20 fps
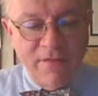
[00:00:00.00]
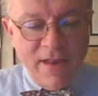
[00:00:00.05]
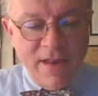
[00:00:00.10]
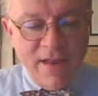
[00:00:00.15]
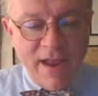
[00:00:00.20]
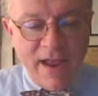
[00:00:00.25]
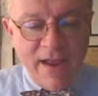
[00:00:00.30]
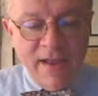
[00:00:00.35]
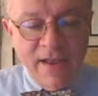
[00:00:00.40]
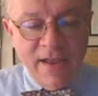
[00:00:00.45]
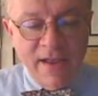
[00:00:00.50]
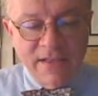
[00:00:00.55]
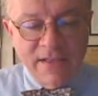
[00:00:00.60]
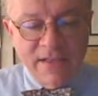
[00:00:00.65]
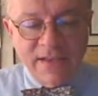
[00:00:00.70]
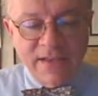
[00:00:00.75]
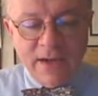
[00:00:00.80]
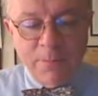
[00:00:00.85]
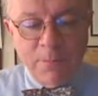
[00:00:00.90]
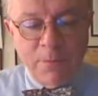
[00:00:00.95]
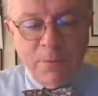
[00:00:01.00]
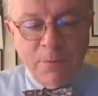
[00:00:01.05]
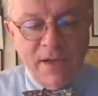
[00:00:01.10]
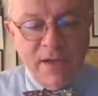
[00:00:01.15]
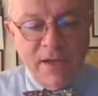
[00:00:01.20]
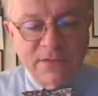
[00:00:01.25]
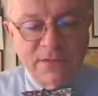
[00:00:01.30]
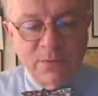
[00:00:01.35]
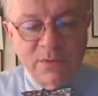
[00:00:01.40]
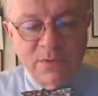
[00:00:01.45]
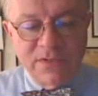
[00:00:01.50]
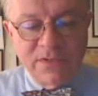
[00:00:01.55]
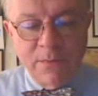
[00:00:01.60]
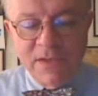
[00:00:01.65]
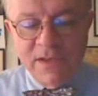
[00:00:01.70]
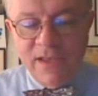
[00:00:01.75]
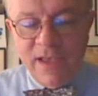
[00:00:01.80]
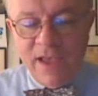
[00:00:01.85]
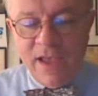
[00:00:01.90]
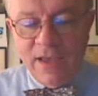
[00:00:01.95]
the day. Second place was
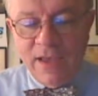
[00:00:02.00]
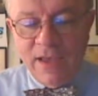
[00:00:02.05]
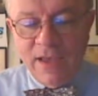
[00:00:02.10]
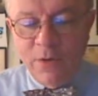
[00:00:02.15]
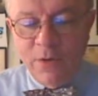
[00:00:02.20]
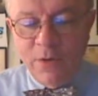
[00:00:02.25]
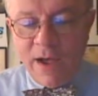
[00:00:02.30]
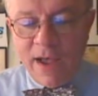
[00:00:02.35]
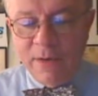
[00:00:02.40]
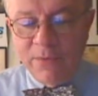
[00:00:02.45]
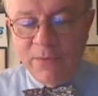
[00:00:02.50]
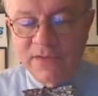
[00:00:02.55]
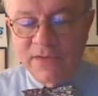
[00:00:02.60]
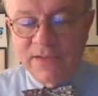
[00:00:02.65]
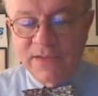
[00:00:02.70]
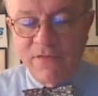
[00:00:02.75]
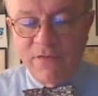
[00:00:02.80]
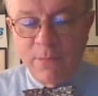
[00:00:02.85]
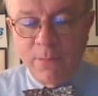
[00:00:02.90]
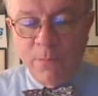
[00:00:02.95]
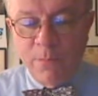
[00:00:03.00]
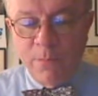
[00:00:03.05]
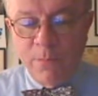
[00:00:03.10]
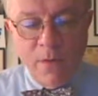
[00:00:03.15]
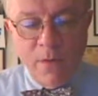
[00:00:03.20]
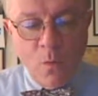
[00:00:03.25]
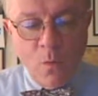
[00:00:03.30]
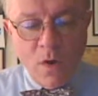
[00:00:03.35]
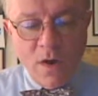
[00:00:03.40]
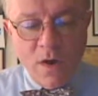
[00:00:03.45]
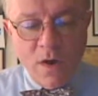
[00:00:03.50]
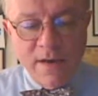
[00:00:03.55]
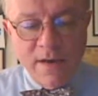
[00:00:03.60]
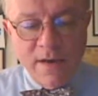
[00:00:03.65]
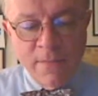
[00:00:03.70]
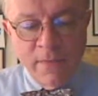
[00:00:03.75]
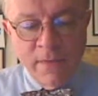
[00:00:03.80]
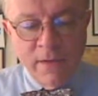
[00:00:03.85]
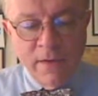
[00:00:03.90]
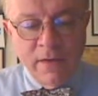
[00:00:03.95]
WKQI with a 7.1.
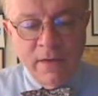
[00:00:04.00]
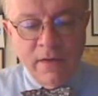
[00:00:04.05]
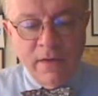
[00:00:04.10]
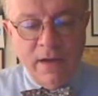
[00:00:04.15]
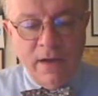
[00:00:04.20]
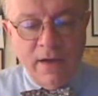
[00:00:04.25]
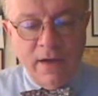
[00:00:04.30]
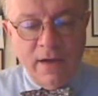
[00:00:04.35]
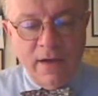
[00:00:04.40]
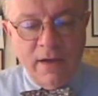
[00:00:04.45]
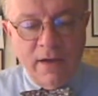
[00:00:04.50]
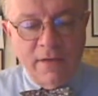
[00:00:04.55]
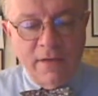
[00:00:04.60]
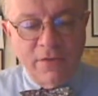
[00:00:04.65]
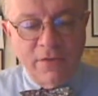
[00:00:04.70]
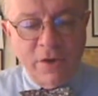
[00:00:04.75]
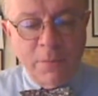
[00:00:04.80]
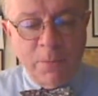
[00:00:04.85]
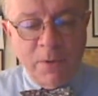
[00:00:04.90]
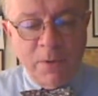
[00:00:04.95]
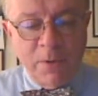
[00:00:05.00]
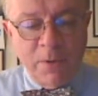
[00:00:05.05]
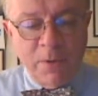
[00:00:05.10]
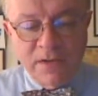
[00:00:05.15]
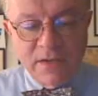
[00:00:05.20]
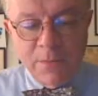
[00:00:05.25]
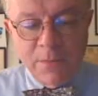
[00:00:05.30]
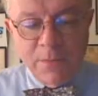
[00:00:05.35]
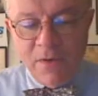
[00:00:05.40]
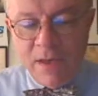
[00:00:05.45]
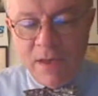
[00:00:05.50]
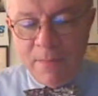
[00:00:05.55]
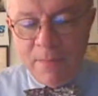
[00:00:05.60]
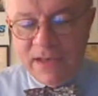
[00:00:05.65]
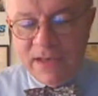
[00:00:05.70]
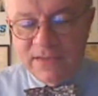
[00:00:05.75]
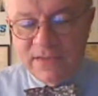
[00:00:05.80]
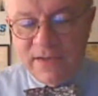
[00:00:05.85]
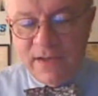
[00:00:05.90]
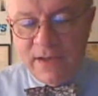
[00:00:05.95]
Third place,
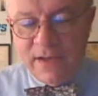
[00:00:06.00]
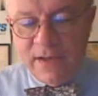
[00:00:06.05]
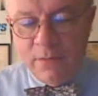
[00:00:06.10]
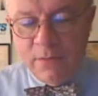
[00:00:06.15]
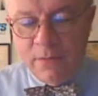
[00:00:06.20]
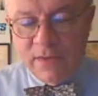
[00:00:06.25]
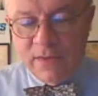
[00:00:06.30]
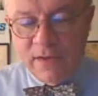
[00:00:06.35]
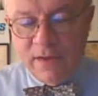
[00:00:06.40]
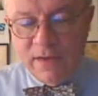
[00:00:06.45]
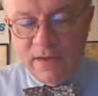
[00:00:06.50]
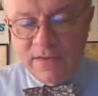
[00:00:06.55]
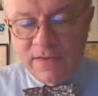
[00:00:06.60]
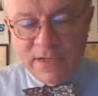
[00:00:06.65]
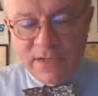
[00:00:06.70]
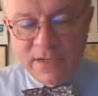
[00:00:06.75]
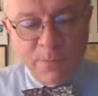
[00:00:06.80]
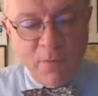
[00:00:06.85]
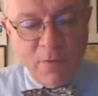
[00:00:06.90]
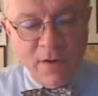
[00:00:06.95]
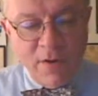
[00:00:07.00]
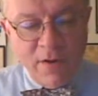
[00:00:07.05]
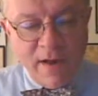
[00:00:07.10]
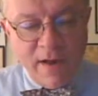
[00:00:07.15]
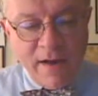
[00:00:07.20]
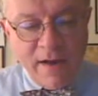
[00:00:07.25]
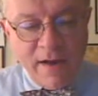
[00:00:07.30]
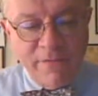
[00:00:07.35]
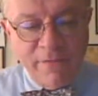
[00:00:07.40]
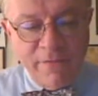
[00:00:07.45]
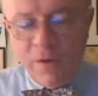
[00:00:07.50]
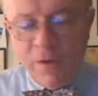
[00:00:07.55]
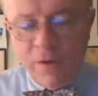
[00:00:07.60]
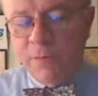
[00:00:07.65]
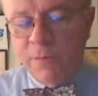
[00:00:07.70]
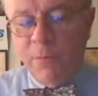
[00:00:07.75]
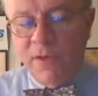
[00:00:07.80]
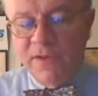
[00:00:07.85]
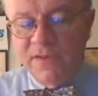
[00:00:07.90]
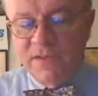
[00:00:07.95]
WMXD with a 6.9.
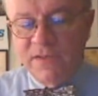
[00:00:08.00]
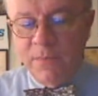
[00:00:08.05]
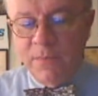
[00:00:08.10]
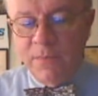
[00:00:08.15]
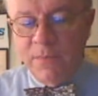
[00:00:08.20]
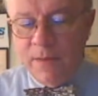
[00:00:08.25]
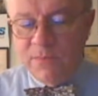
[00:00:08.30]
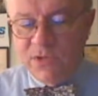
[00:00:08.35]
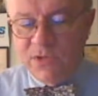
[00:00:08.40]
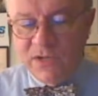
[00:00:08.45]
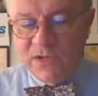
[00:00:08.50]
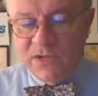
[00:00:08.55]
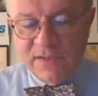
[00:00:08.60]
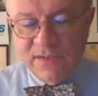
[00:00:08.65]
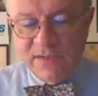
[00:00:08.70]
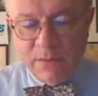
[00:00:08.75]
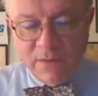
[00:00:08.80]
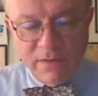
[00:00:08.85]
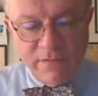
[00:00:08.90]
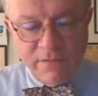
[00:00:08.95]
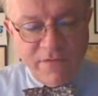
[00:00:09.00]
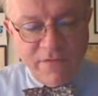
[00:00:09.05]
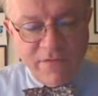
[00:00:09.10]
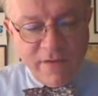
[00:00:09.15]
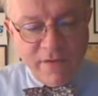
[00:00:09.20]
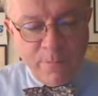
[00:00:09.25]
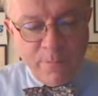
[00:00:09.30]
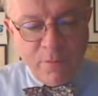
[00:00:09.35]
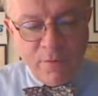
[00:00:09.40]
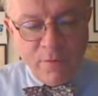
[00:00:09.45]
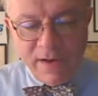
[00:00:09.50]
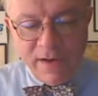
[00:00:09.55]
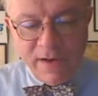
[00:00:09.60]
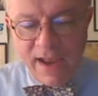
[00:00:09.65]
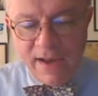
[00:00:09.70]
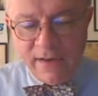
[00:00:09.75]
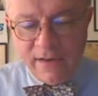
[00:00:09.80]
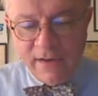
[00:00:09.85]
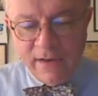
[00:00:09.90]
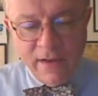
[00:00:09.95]
Fourth place, WMGC with a
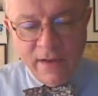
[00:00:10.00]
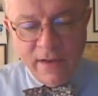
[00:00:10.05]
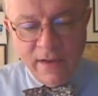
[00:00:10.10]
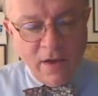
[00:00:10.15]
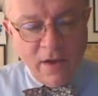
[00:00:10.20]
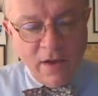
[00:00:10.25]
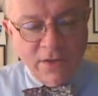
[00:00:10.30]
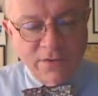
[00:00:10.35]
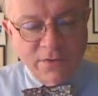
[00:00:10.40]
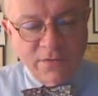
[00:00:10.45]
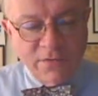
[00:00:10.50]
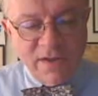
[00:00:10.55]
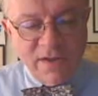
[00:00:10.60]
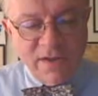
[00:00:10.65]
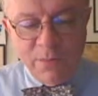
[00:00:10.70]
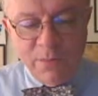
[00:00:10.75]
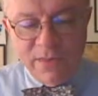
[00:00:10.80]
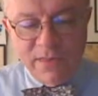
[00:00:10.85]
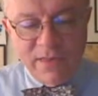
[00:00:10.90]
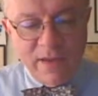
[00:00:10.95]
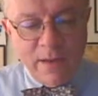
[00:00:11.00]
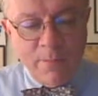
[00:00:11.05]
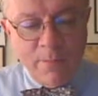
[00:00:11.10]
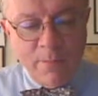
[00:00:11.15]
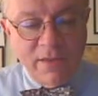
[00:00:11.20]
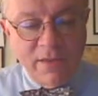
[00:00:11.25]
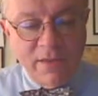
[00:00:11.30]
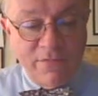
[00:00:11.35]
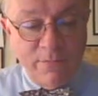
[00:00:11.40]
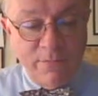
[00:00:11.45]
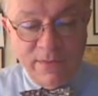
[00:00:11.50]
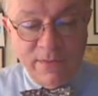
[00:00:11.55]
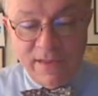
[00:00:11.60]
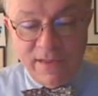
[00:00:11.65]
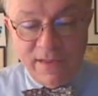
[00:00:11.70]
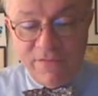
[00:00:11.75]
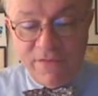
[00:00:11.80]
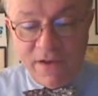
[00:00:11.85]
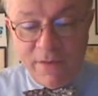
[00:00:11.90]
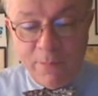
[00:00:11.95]
5.8. Also tied with them with
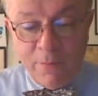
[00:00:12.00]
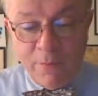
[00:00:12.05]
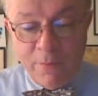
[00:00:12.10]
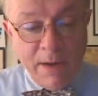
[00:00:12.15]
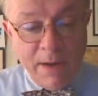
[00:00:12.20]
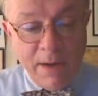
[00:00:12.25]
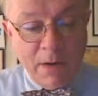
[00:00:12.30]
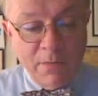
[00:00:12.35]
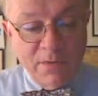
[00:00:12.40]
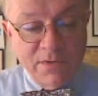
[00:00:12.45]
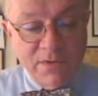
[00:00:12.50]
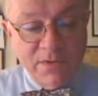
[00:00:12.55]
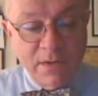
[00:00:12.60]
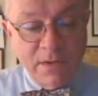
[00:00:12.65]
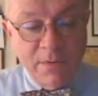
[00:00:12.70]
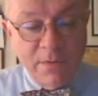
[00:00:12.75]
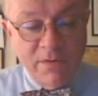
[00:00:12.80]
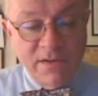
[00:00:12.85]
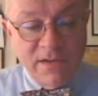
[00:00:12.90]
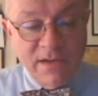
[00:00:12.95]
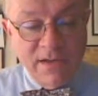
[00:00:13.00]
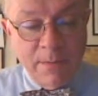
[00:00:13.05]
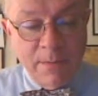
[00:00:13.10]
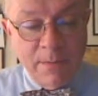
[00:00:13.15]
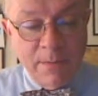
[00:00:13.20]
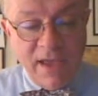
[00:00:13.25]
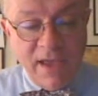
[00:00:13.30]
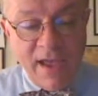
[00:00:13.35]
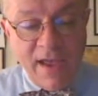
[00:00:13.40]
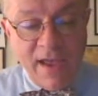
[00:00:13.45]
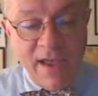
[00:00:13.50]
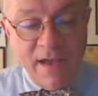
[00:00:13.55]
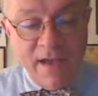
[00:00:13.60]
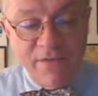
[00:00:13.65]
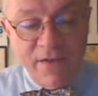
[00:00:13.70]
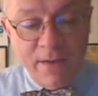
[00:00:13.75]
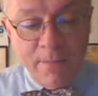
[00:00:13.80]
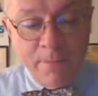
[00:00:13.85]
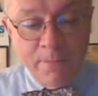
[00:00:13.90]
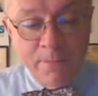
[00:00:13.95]
that 5.8 mark was WDMK
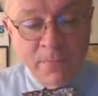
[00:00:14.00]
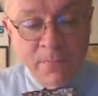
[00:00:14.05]
FM